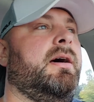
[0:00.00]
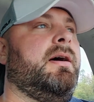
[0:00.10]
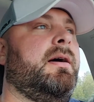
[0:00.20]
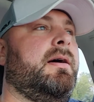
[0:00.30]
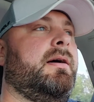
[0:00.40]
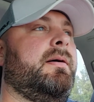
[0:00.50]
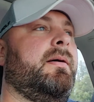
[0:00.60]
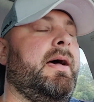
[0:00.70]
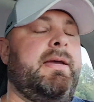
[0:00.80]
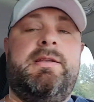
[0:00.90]

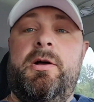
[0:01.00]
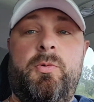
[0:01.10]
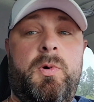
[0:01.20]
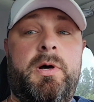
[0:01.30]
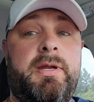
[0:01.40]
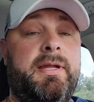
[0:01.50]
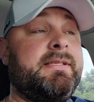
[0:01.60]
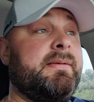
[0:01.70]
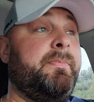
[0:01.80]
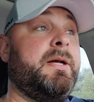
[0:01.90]
uh, I know what it
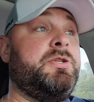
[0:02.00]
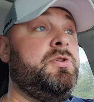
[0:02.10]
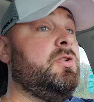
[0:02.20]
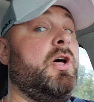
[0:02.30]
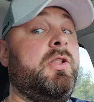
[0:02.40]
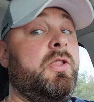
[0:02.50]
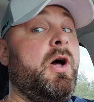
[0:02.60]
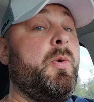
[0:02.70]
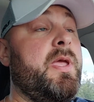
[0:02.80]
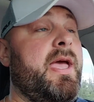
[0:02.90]
is, but you
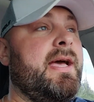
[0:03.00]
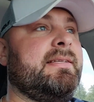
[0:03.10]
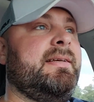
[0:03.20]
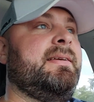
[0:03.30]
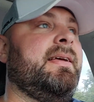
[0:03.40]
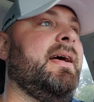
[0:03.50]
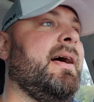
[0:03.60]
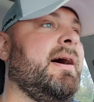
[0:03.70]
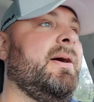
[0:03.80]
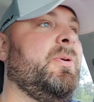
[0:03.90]
don't know yet
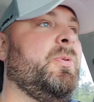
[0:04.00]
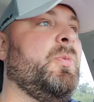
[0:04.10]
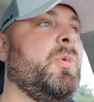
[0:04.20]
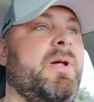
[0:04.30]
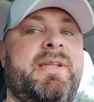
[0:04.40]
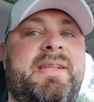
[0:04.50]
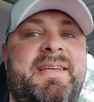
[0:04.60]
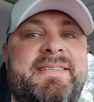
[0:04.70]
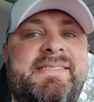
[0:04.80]
uh, what it